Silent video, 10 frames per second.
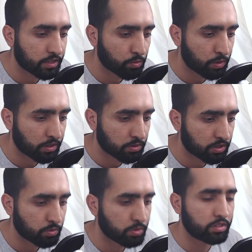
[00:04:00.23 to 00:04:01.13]
it wiggled
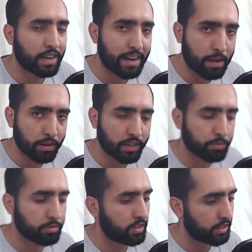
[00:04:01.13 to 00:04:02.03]
was dynamic. It
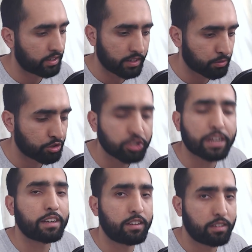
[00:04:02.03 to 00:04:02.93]
was like, it will
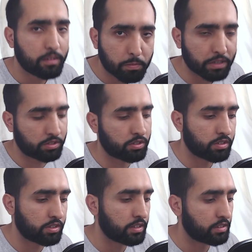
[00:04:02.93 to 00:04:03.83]
shake based on a
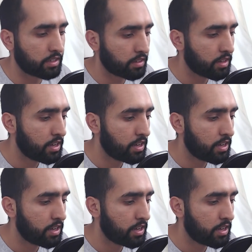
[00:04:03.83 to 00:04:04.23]
certain thing.